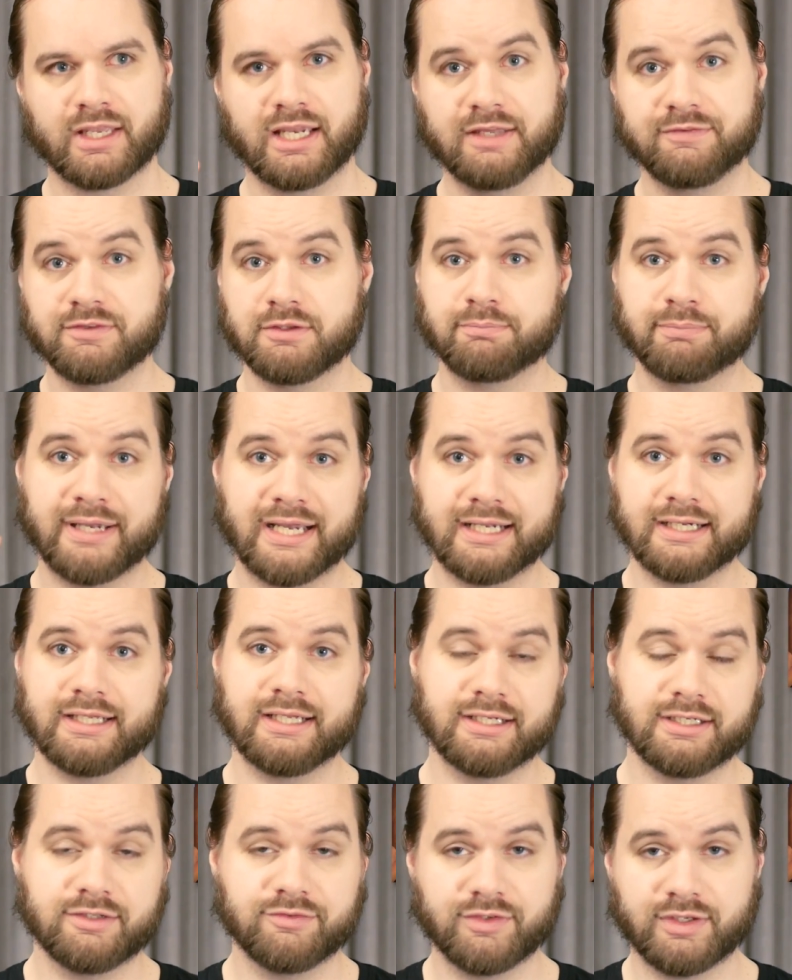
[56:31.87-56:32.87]
if you pet
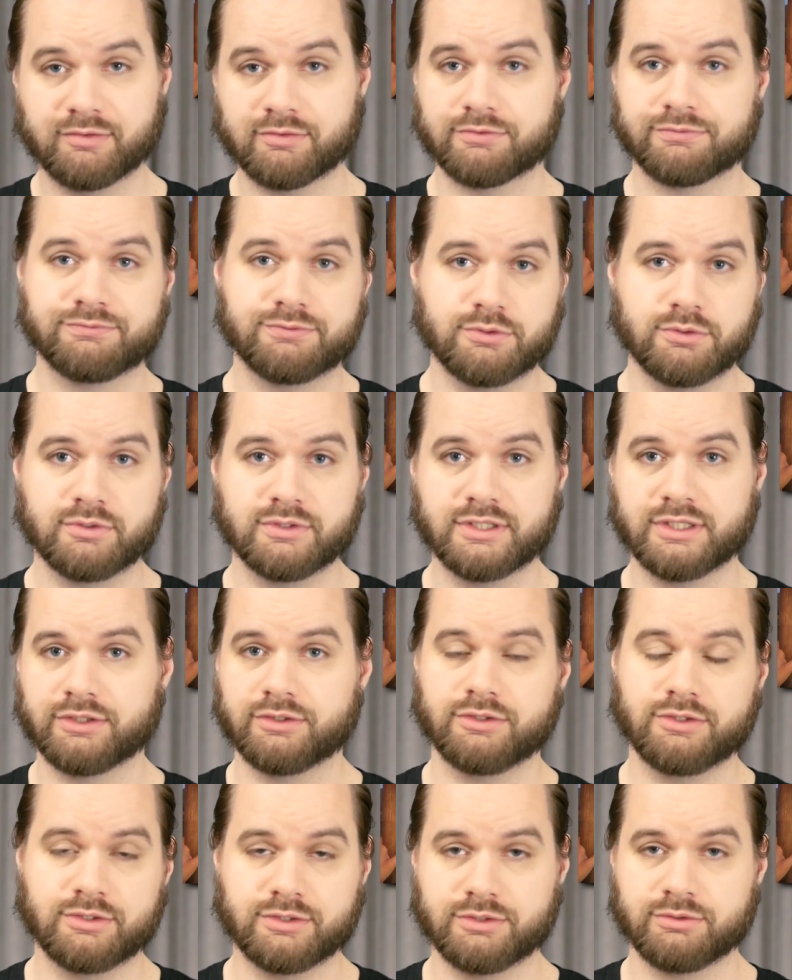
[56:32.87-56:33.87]
it, if you give it food, and
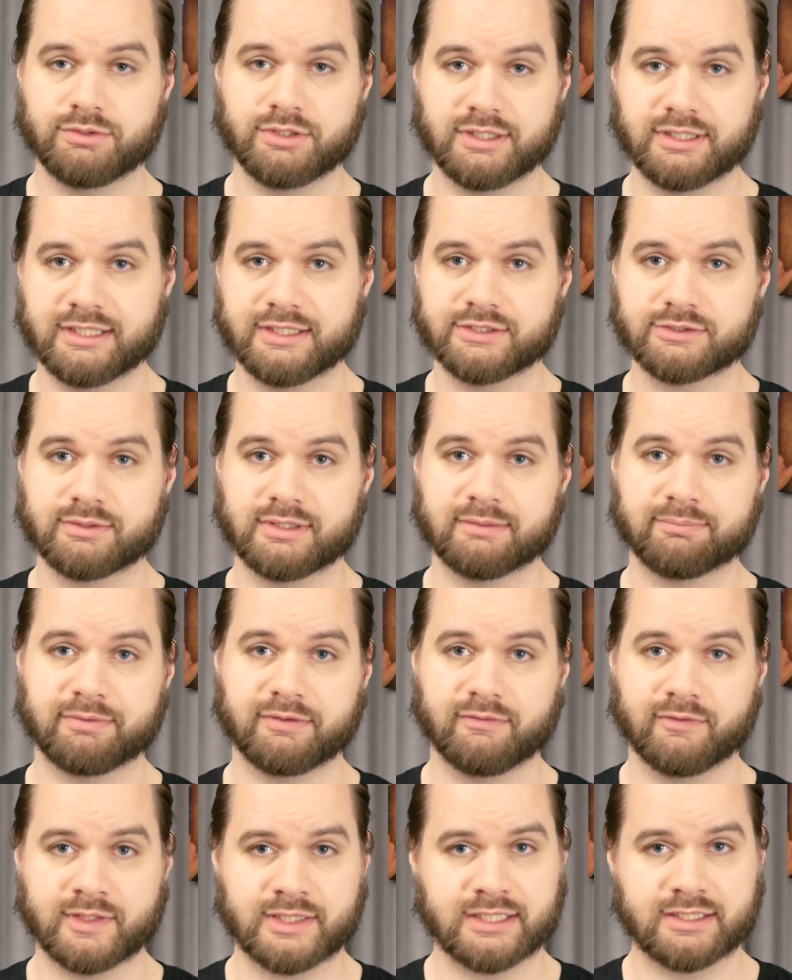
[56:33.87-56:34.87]
you do good things
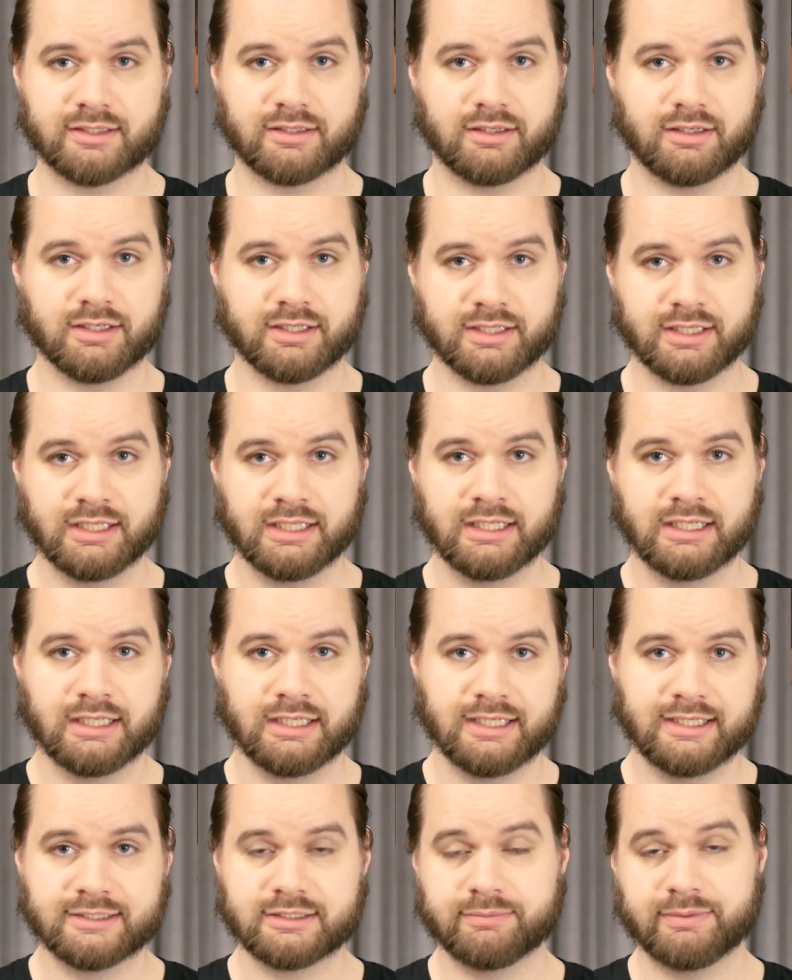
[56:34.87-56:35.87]
with the dog,
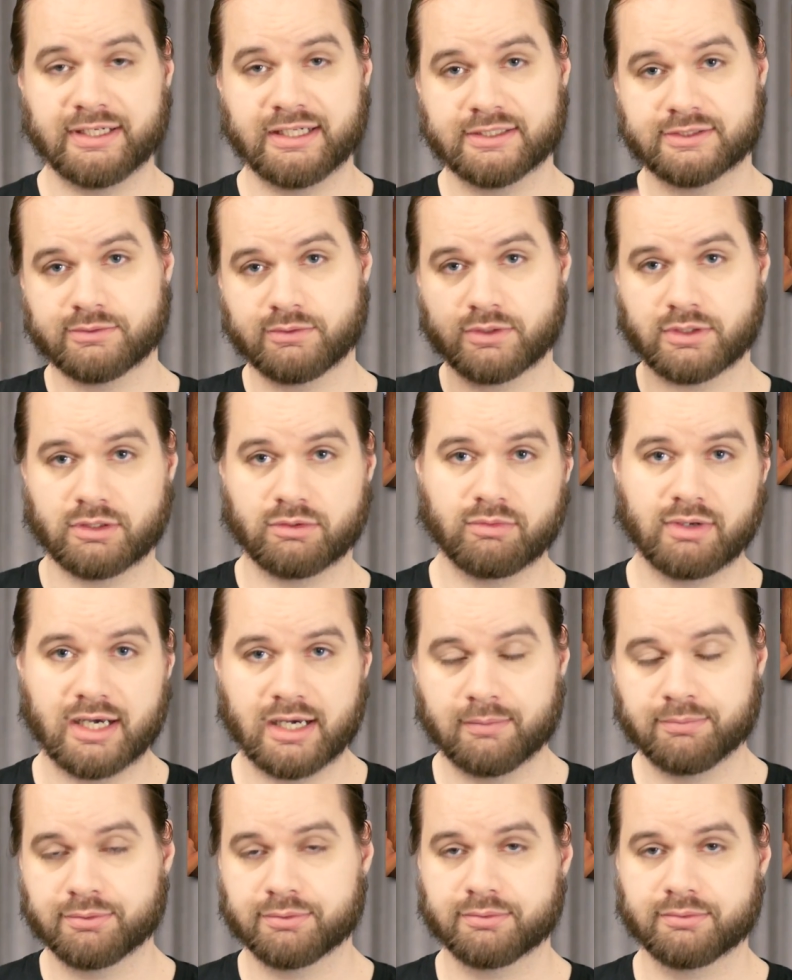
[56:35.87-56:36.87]
his obedience will go
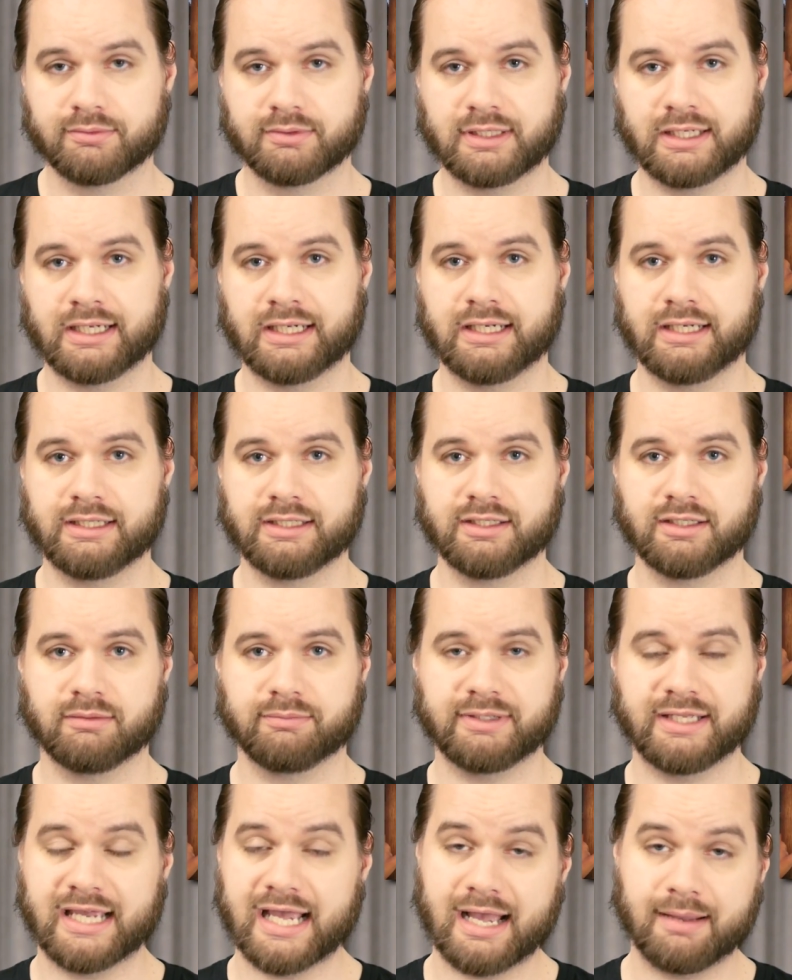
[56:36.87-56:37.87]
up, and he'll
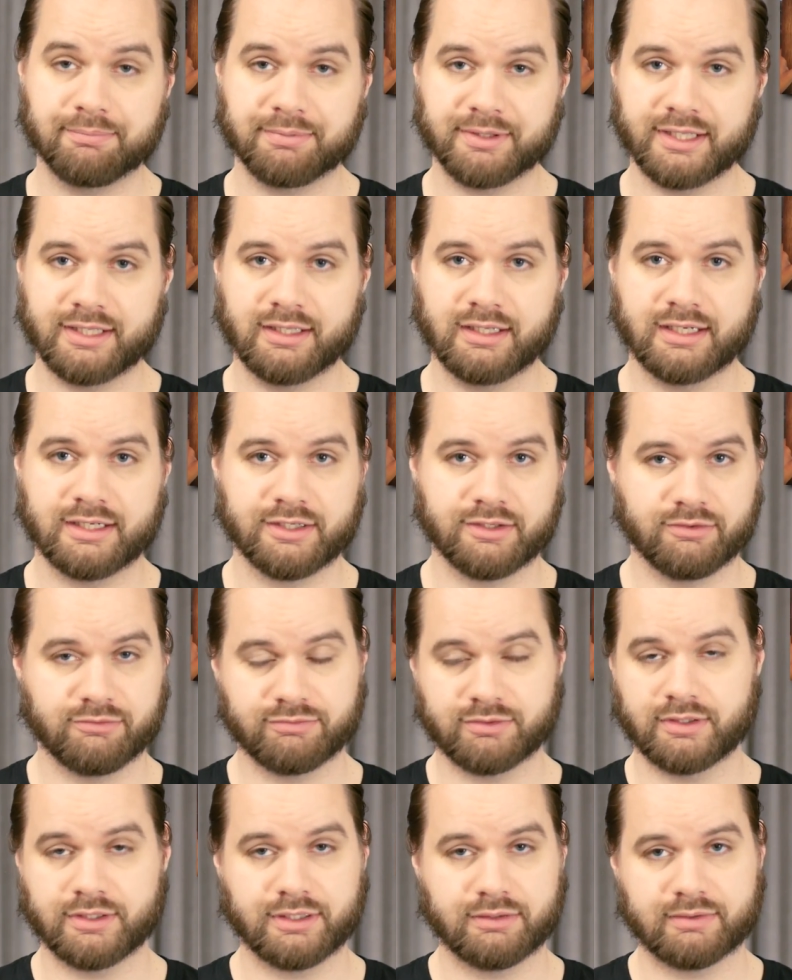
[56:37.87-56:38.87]
be happy, and you'll
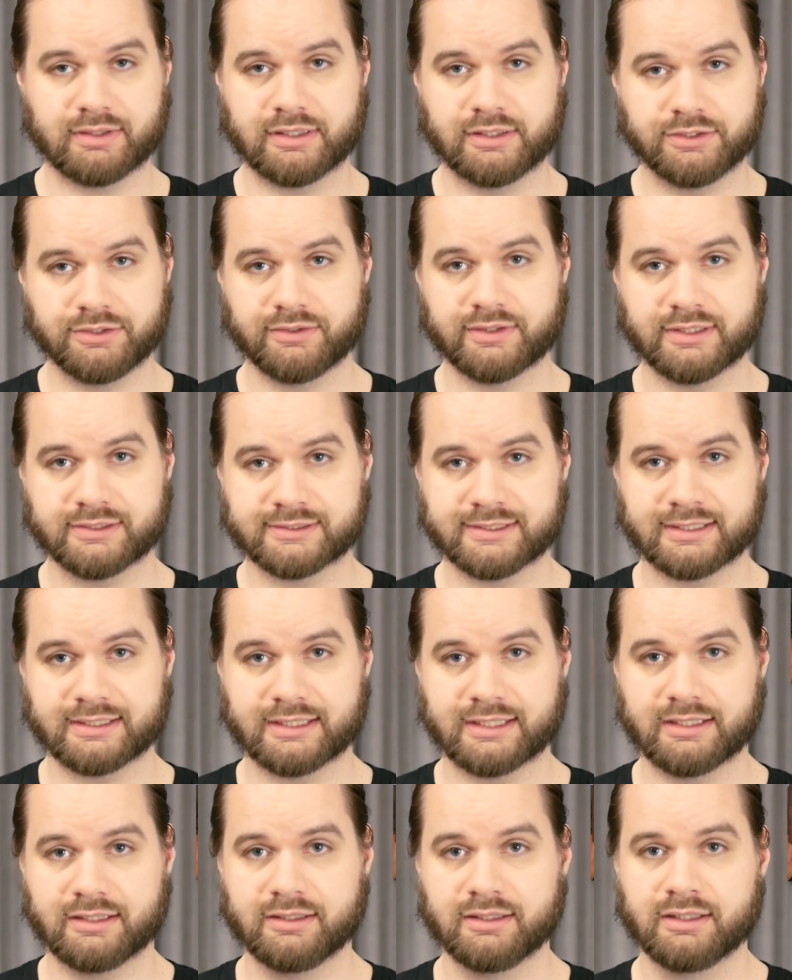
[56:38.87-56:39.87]
follow you around and do things like
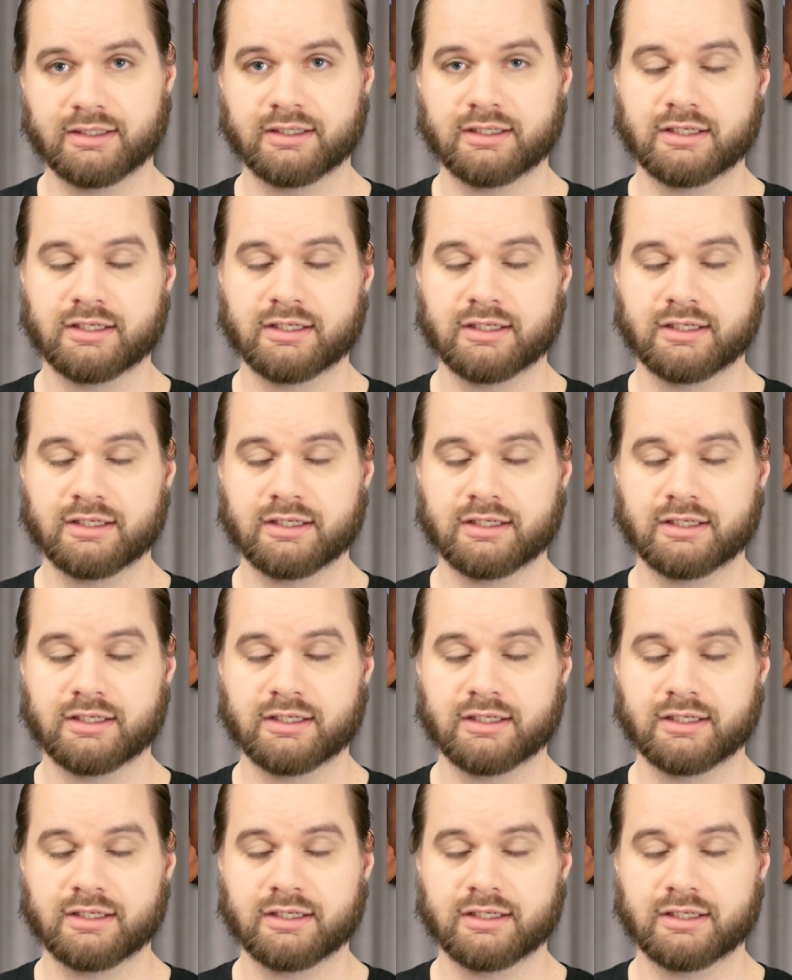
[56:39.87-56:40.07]
that.